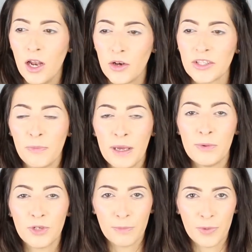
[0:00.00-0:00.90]
lots of
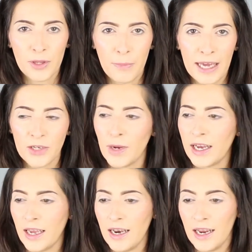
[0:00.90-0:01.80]
people jump on the
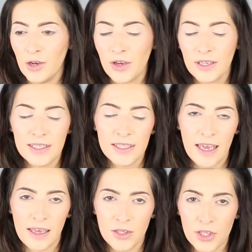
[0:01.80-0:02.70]
bandwagon and you can
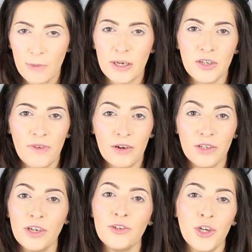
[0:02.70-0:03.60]
see so much of it
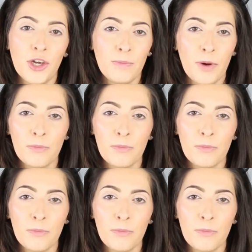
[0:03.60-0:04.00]
on YouTube,